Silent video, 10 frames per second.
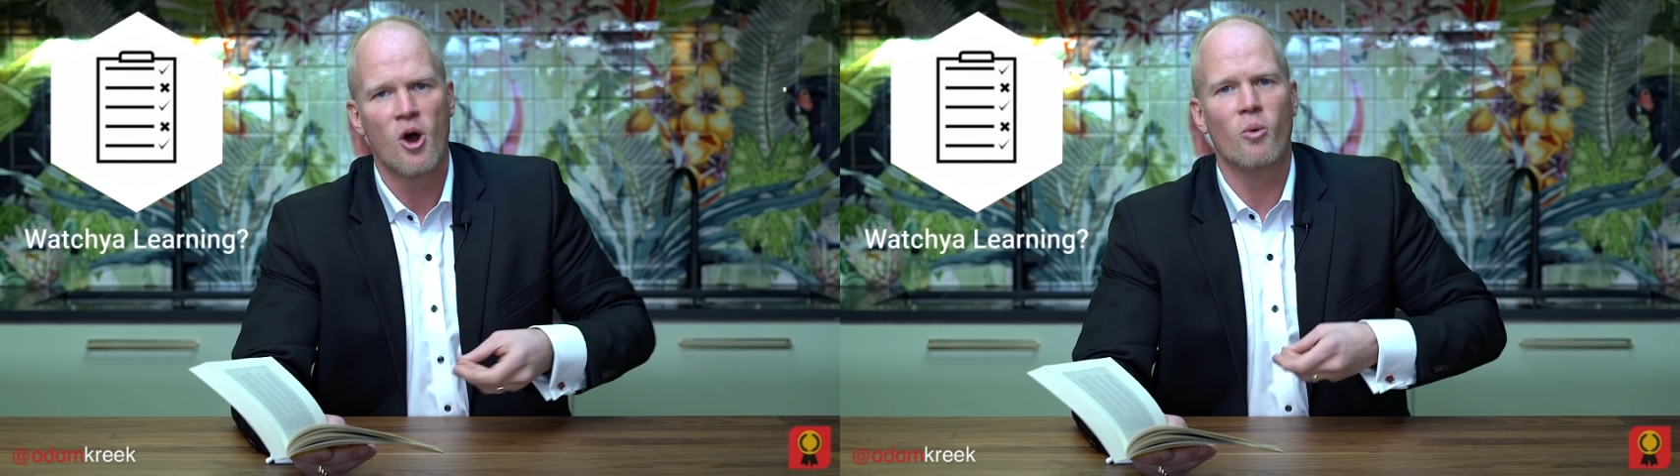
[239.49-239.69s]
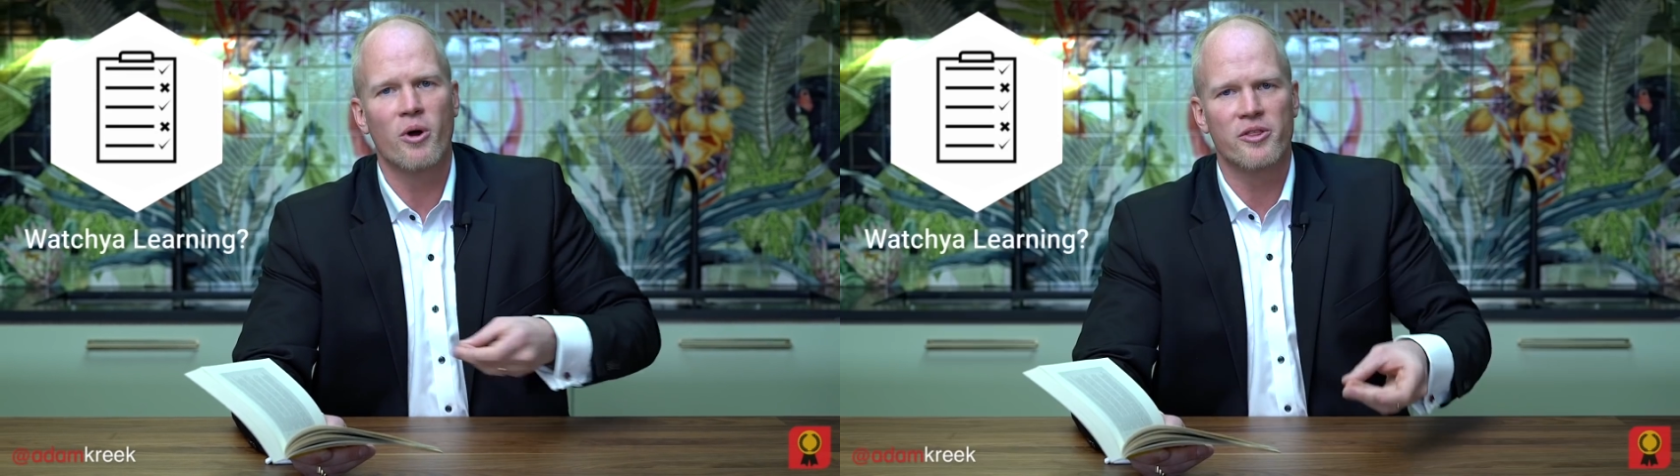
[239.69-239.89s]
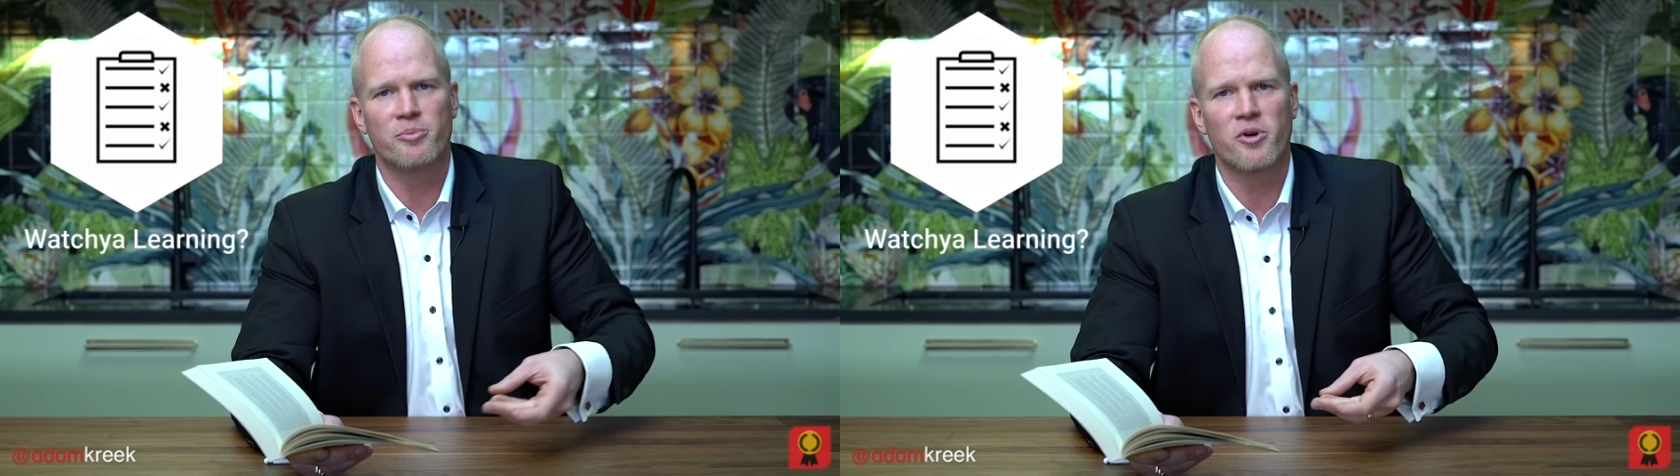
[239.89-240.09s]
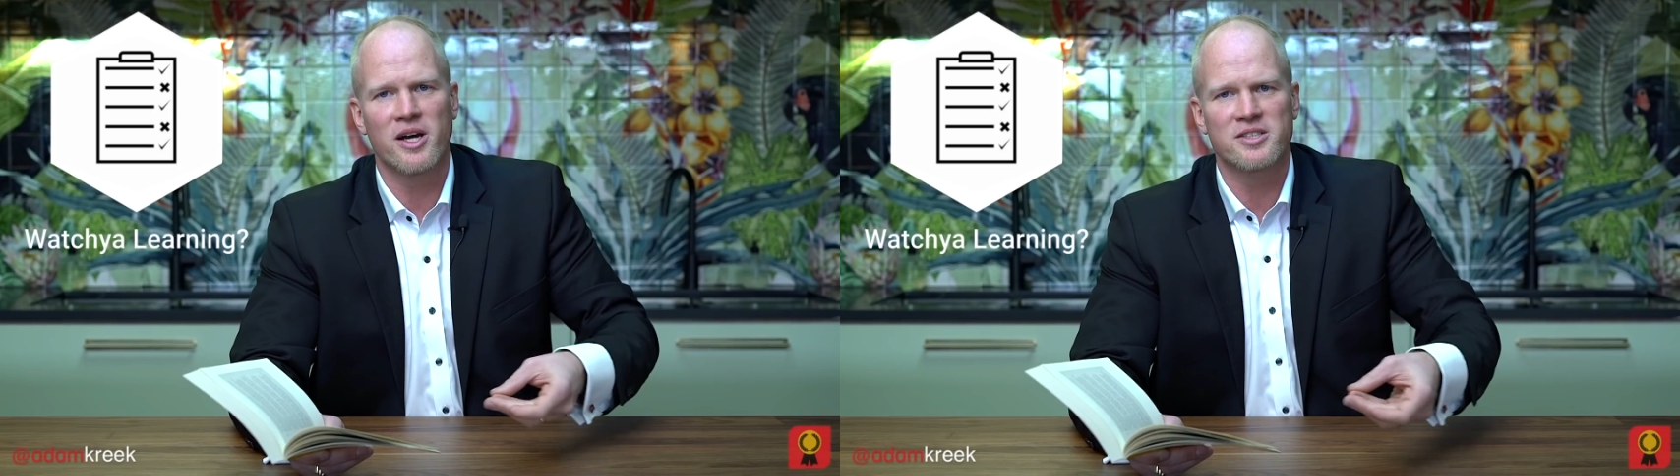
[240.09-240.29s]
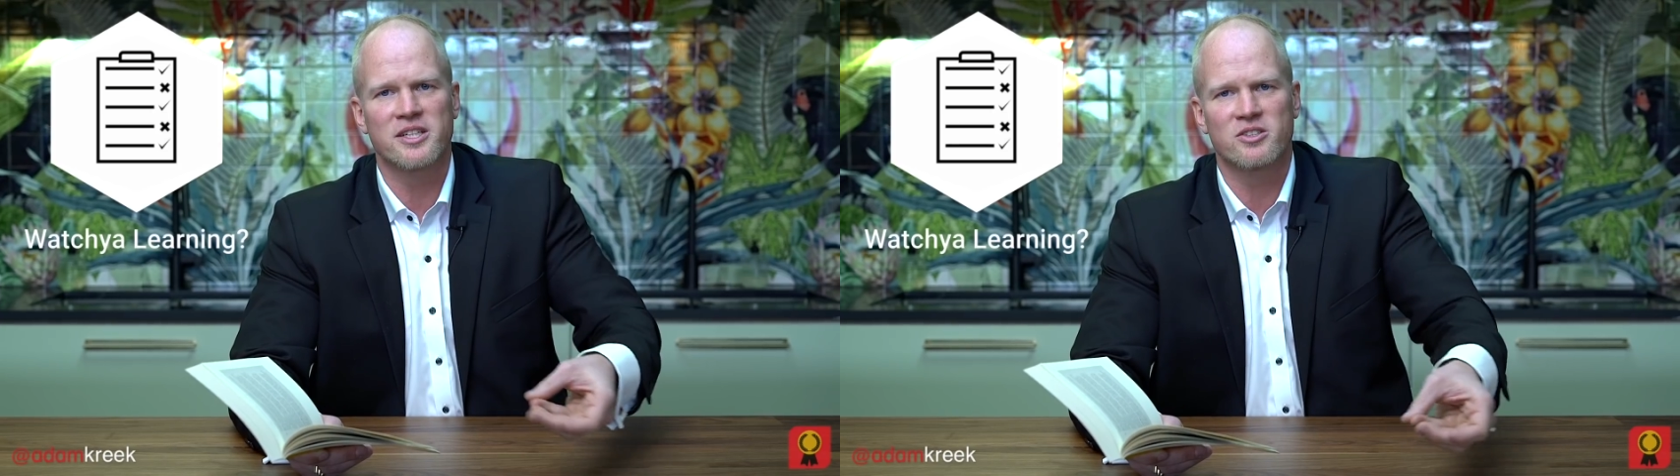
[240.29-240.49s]
what in the
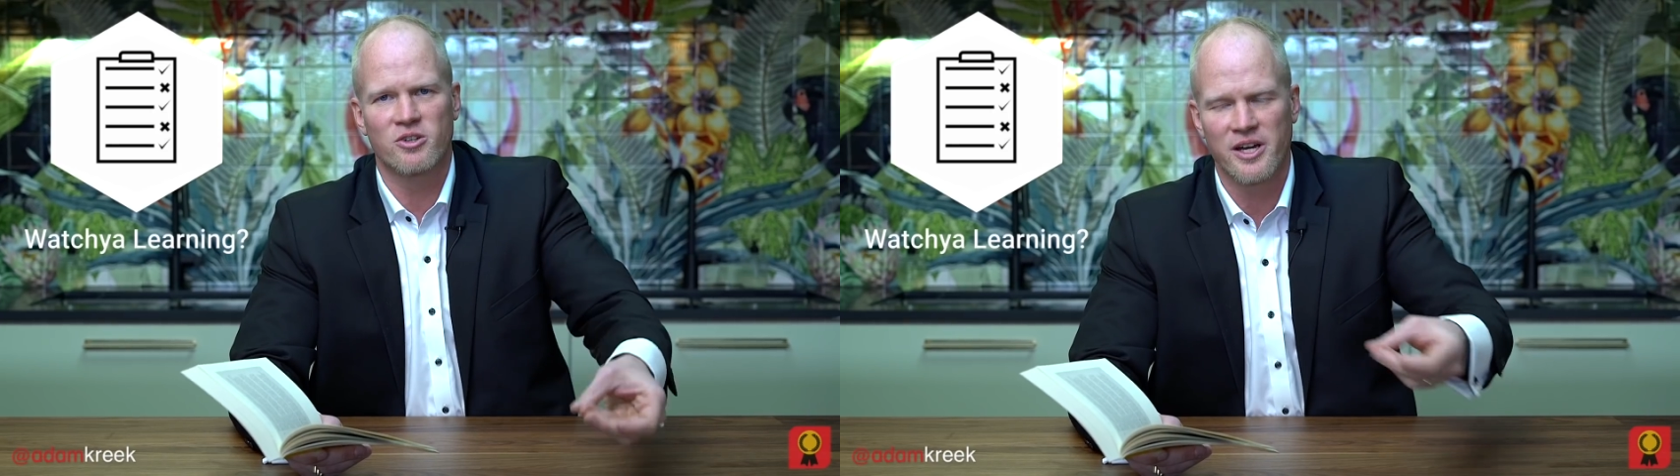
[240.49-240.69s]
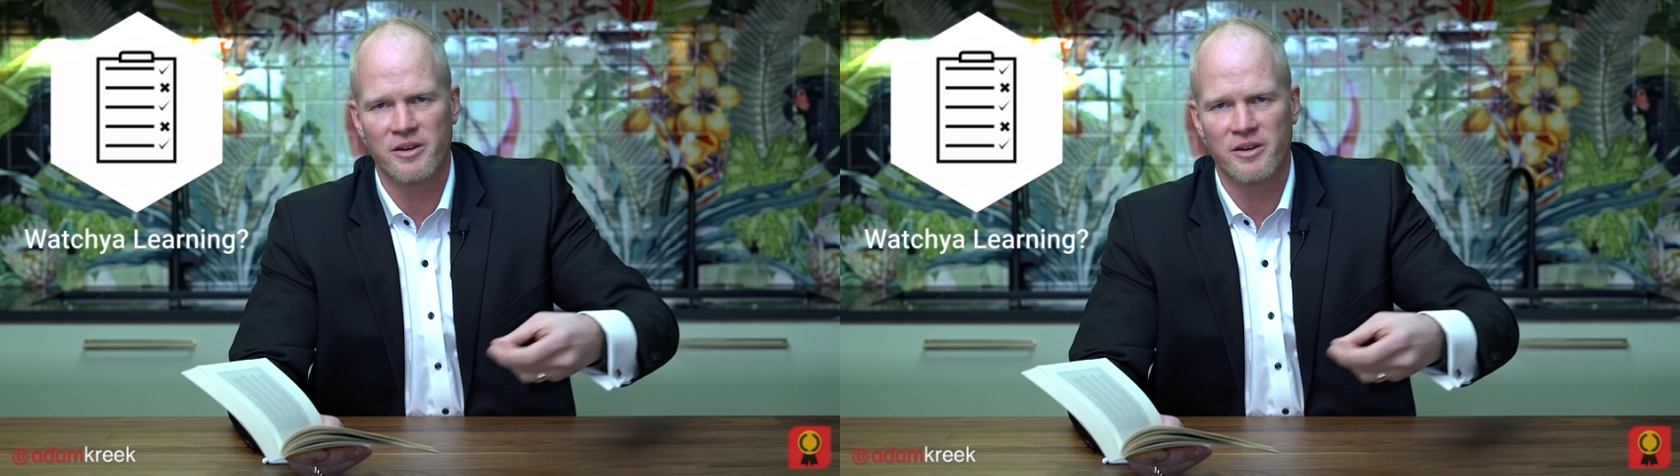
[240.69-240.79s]
process could I